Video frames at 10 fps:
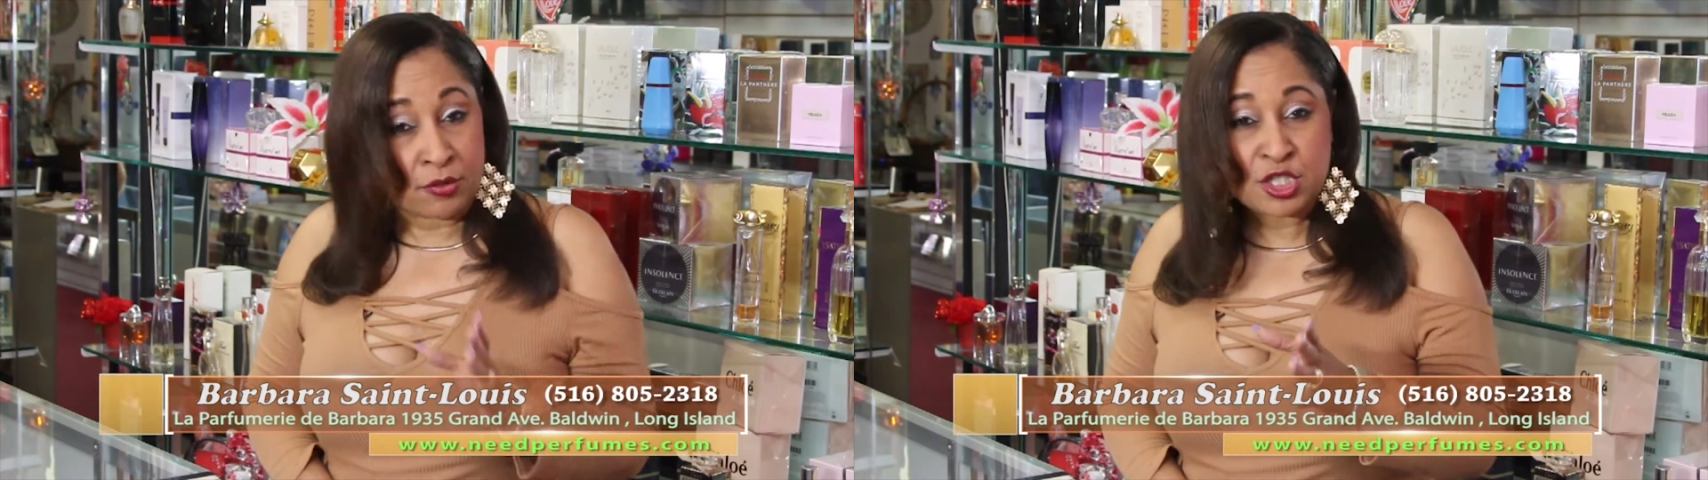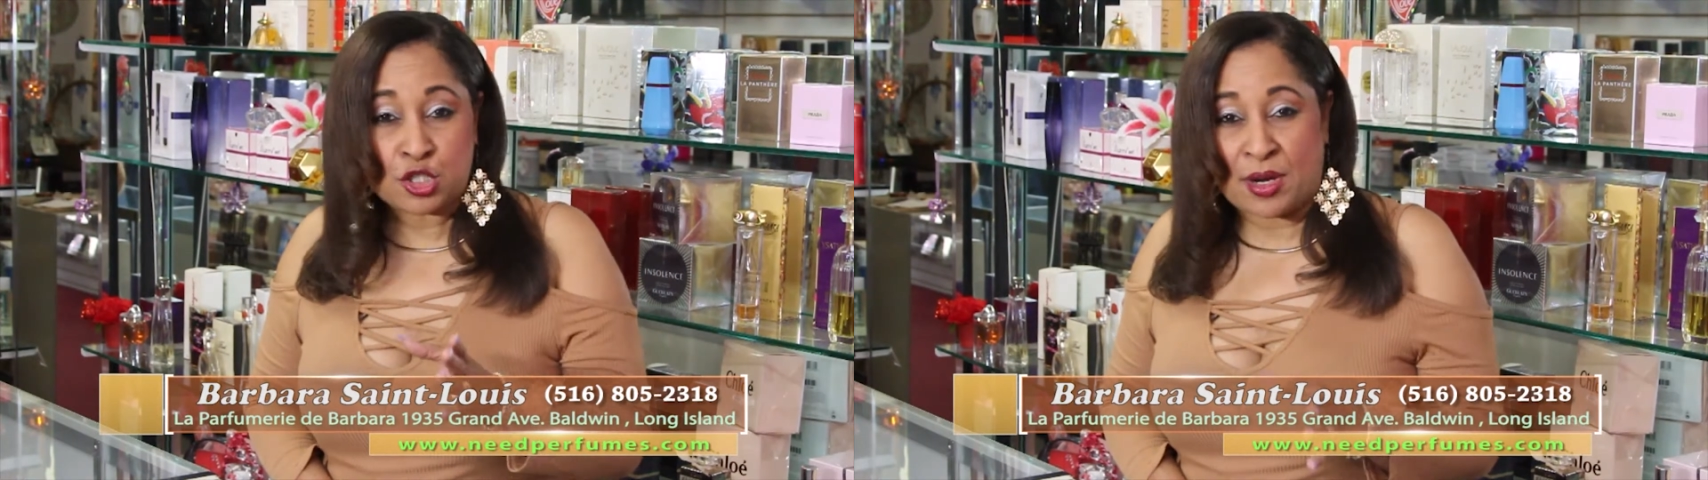
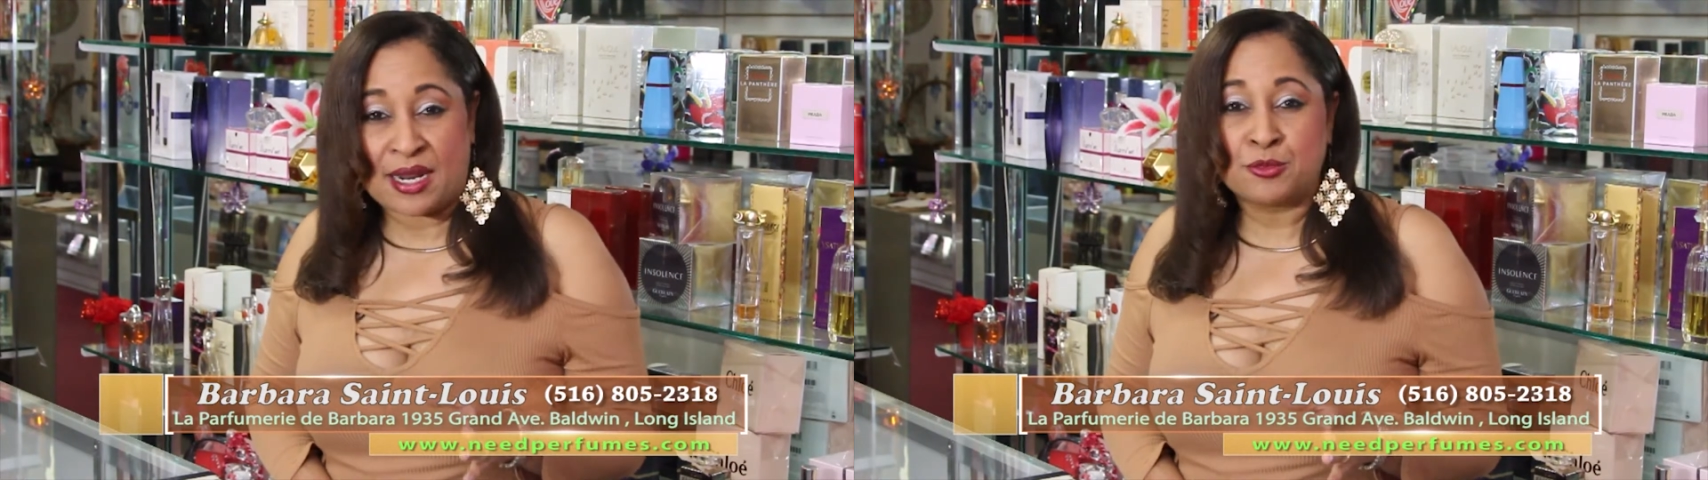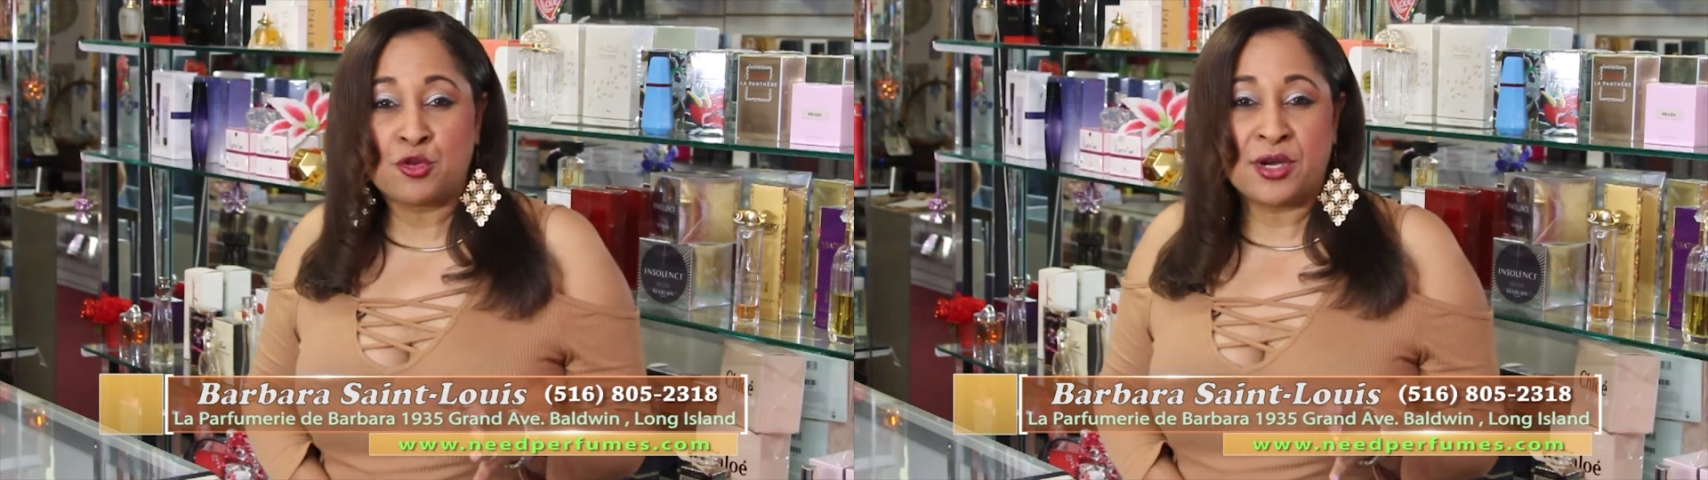which is what
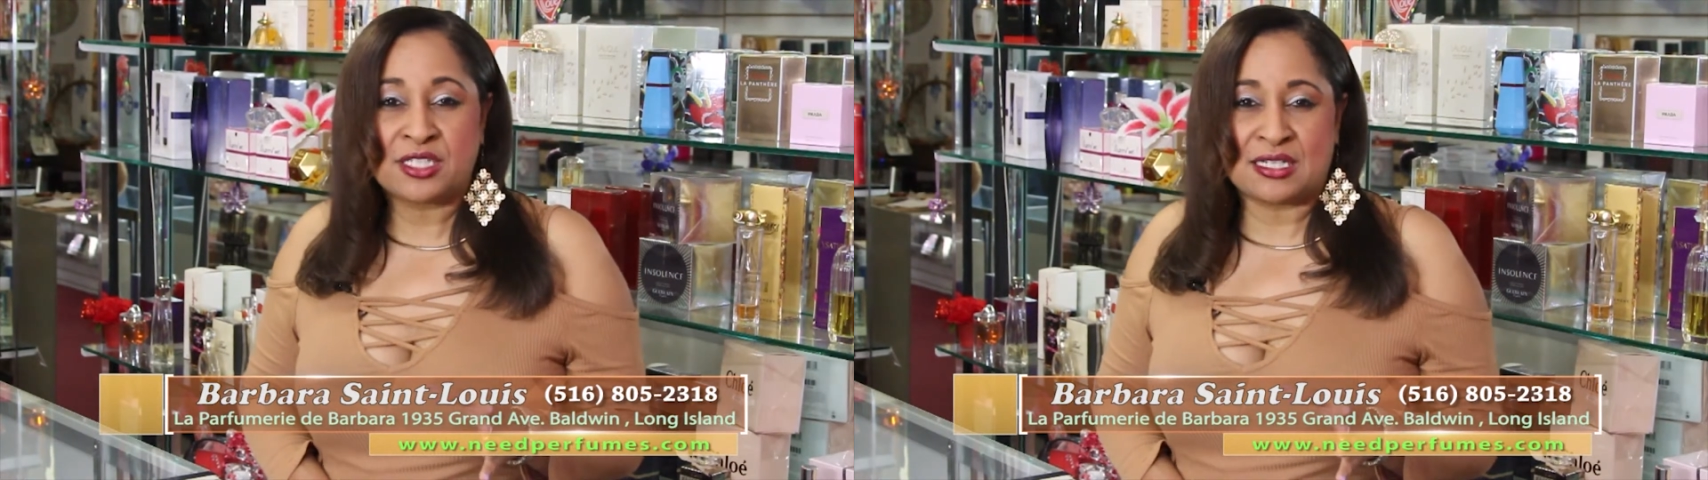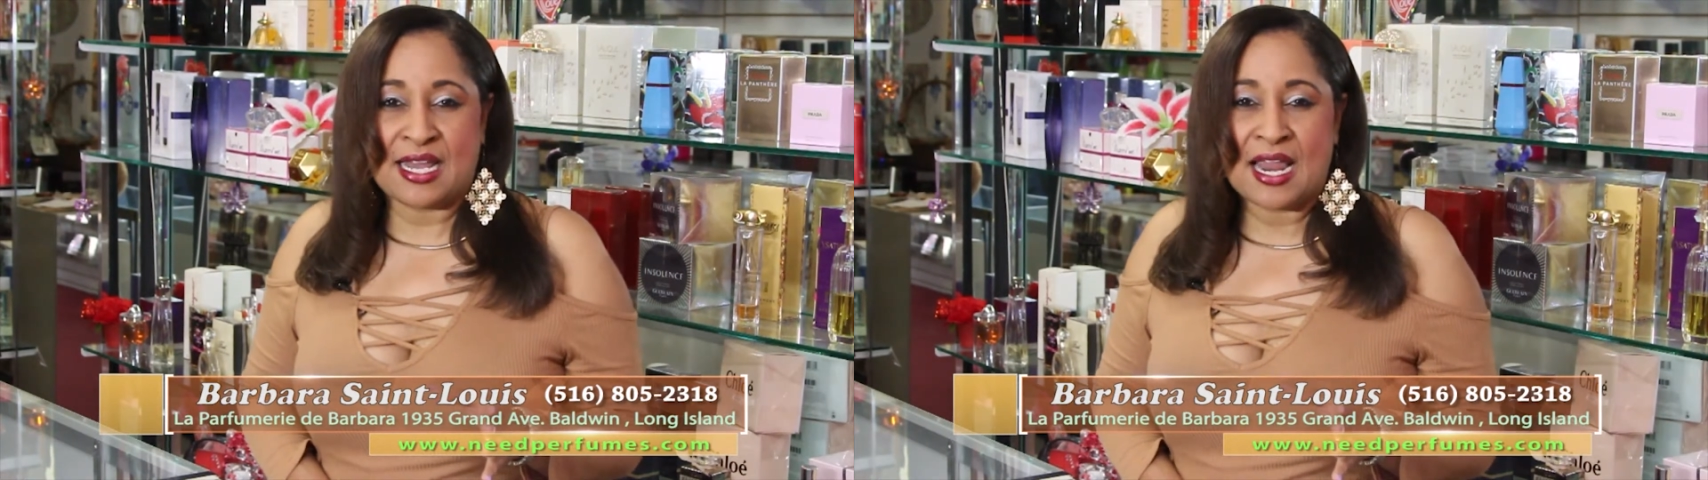I'm doing
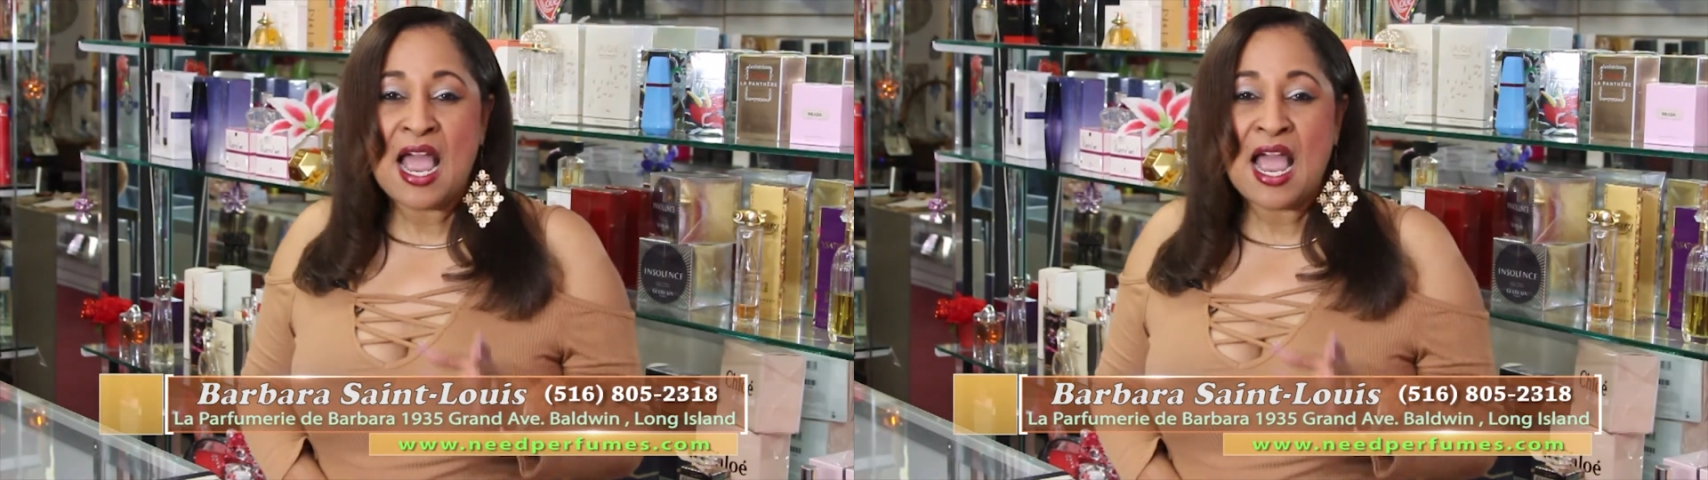today.